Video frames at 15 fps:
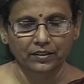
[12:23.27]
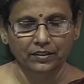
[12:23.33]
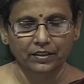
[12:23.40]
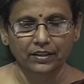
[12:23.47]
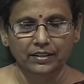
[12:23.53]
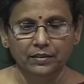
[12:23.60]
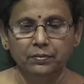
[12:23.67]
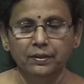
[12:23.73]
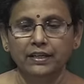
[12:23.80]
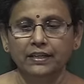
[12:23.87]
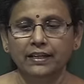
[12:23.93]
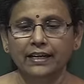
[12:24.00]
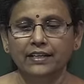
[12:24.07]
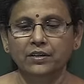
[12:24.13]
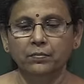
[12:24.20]
a different
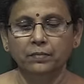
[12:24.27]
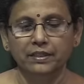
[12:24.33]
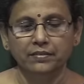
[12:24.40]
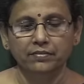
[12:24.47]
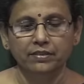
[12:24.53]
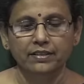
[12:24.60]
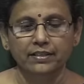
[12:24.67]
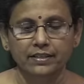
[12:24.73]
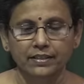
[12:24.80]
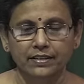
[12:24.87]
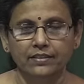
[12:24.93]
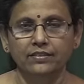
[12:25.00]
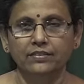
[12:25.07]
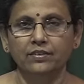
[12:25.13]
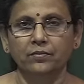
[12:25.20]
kind of benefit is,